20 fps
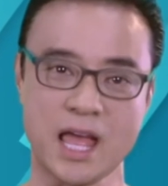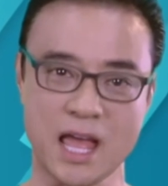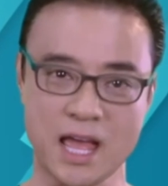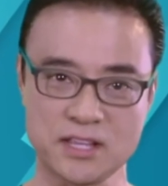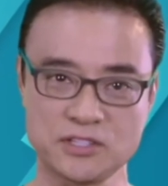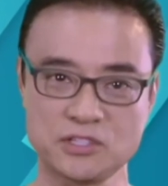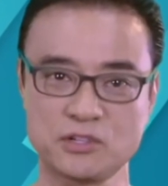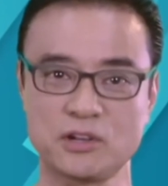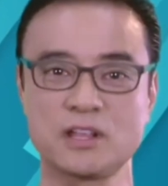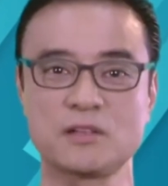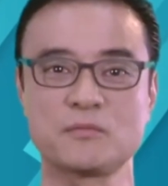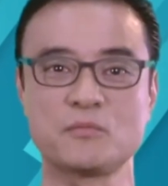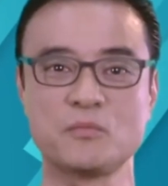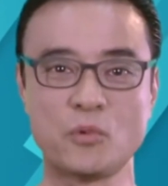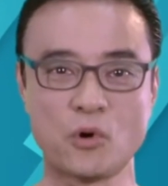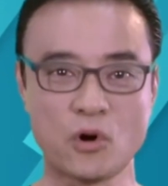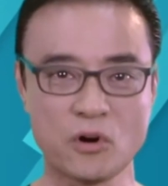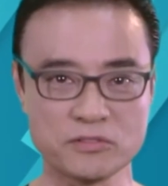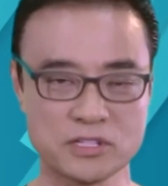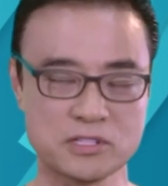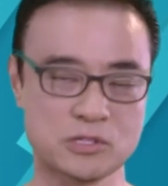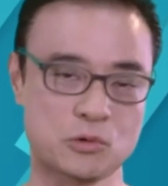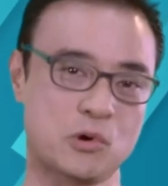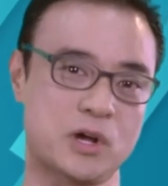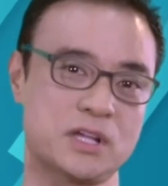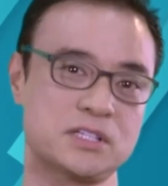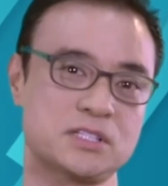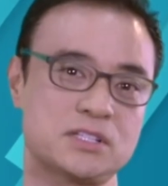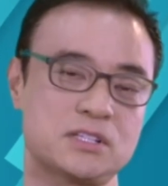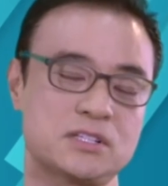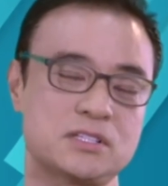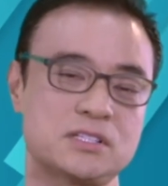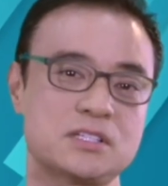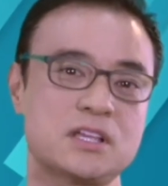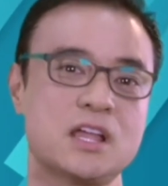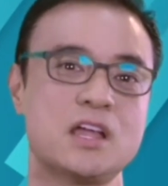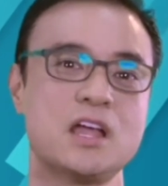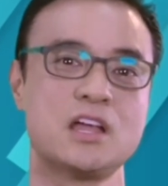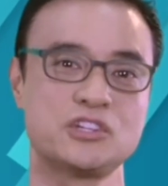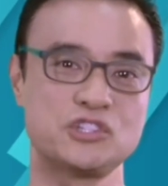answering more of these questions,
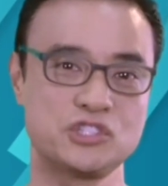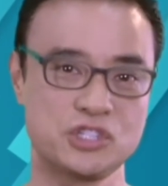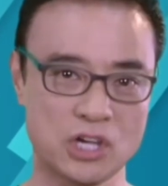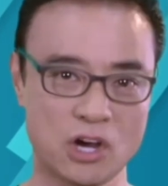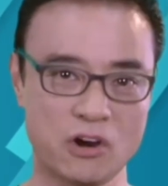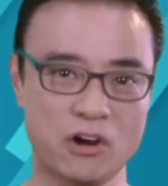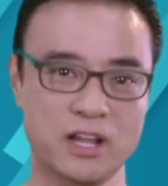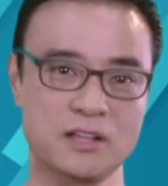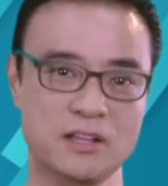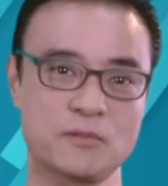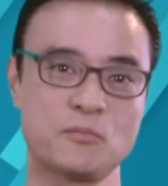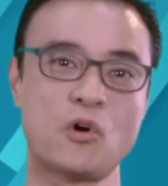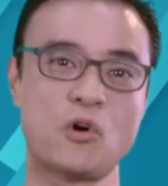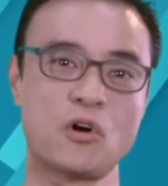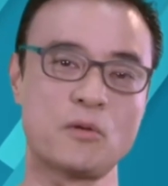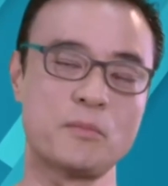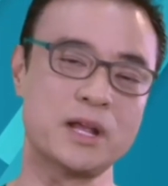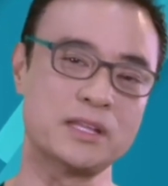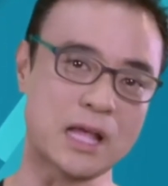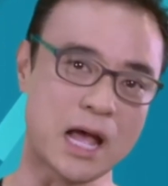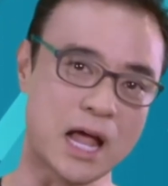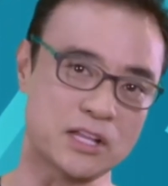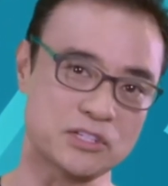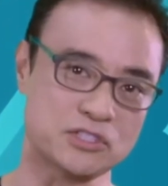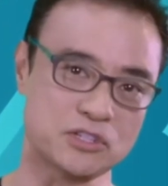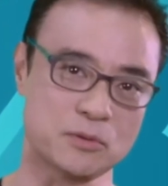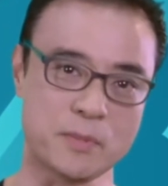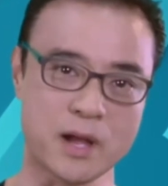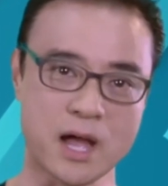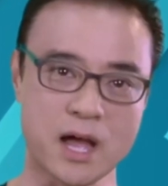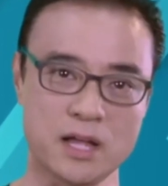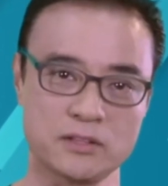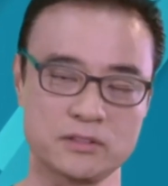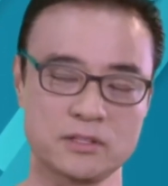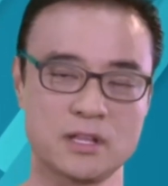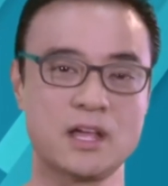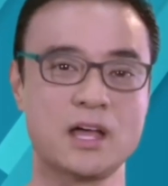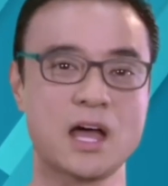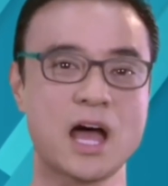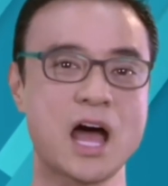sharing more of my knowledge about
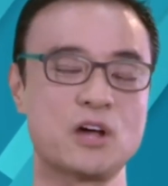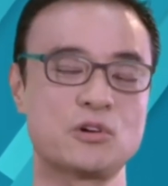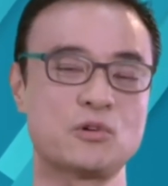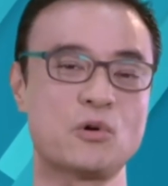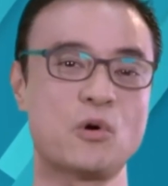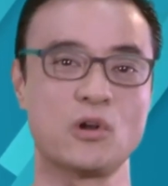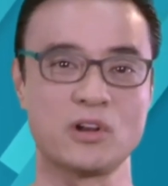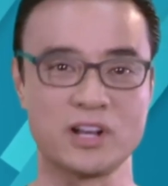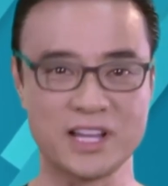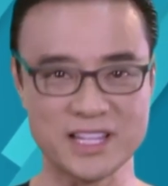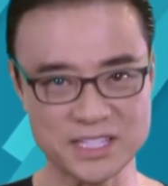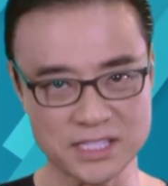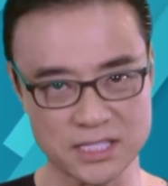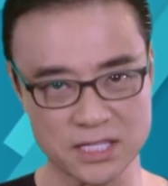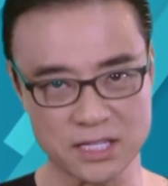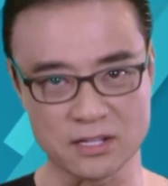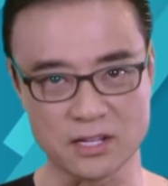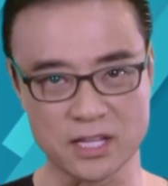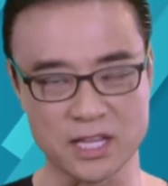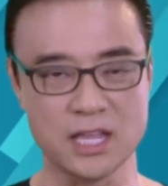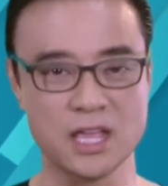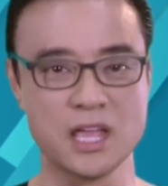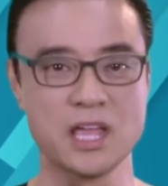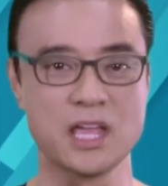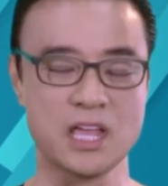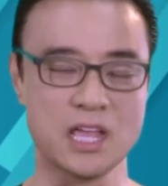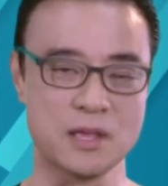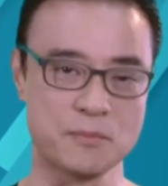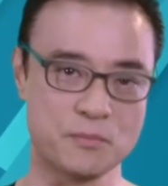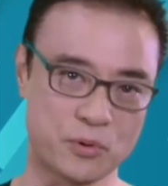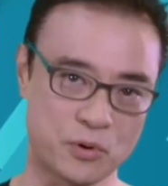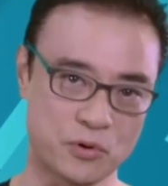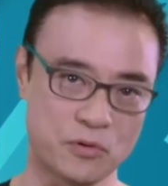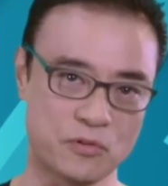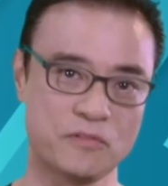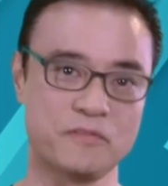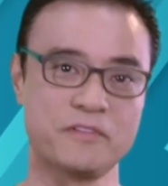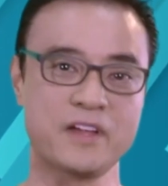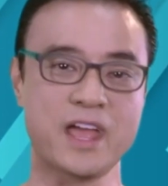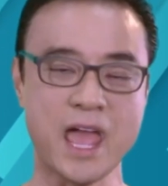how to holistically
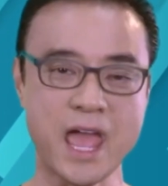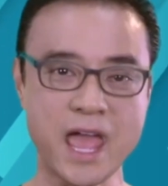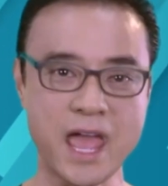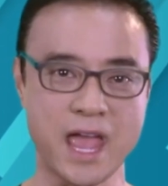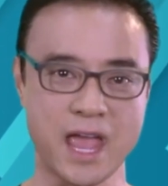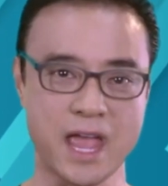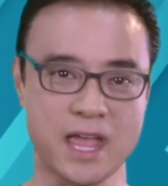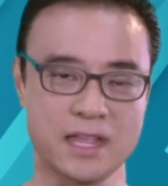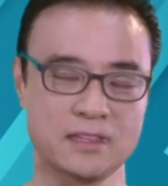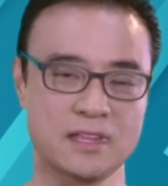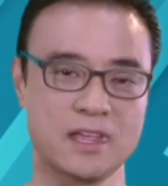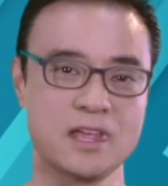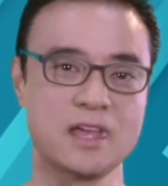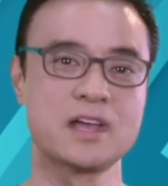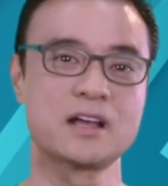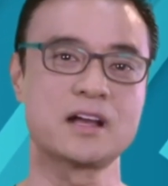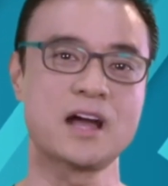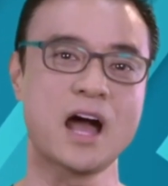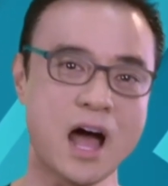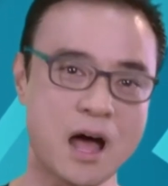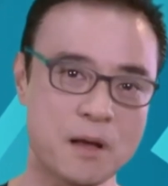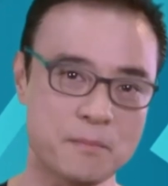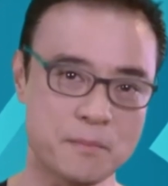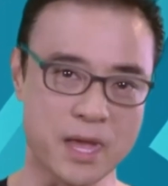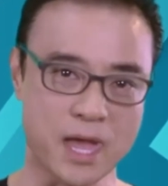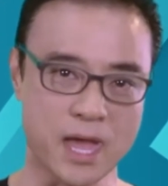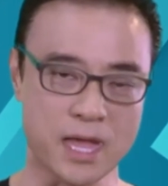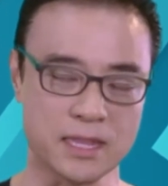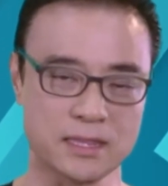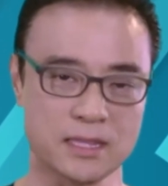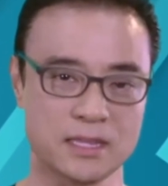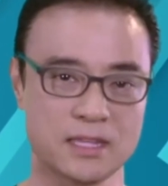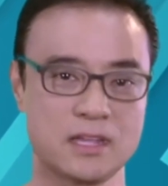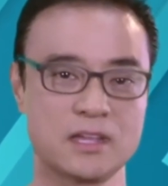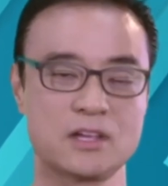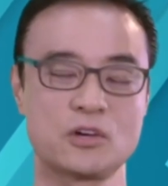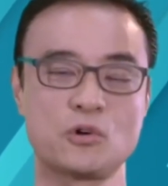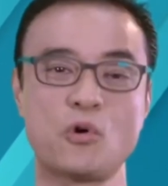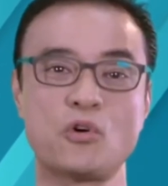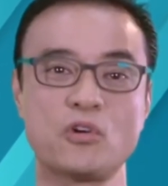improve and combat
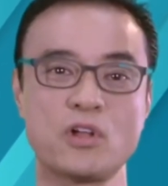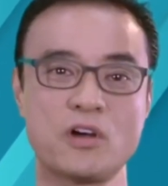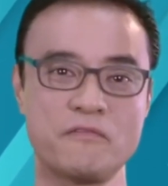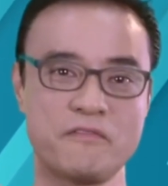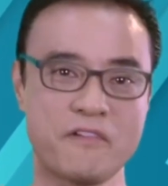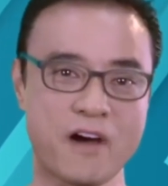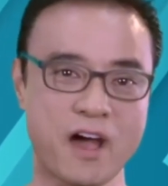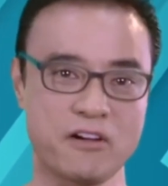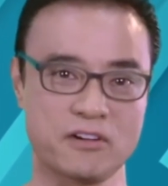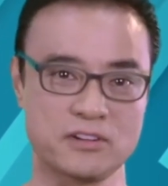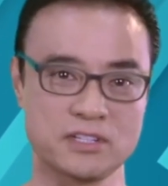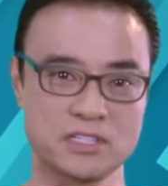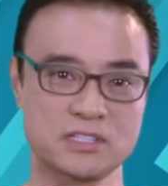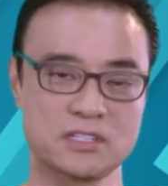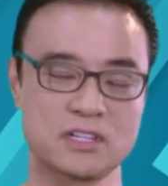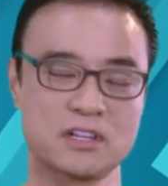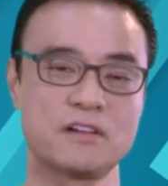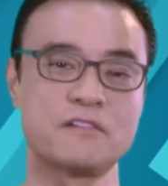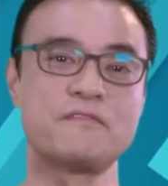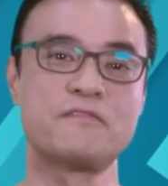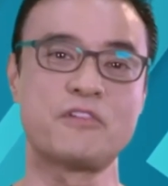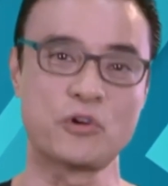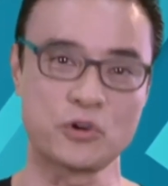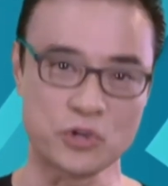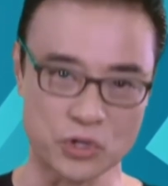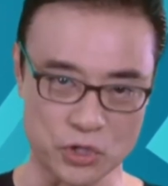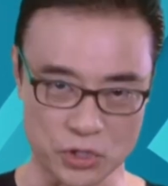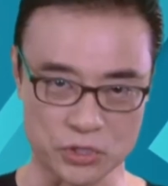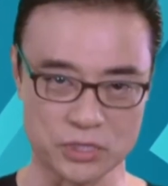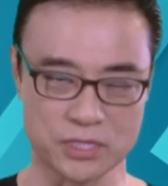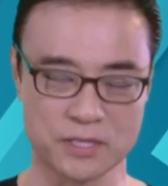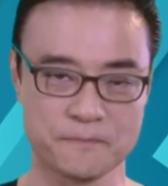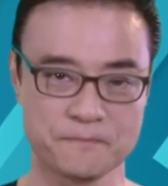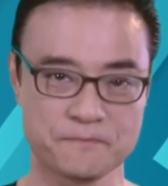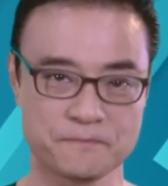coronavirus for good.